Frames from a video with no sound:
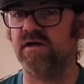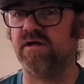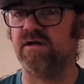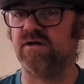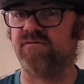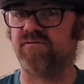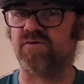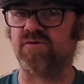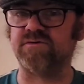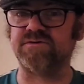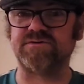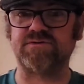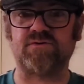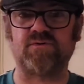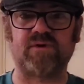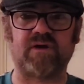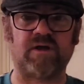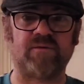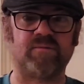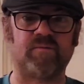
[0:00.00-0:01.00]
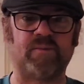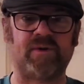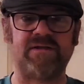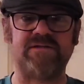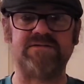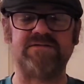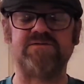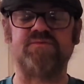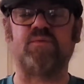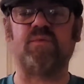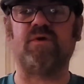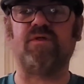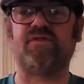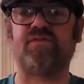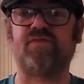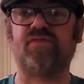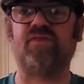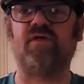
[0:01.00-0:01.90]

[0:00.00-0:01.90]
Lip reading: and of course it all culminated with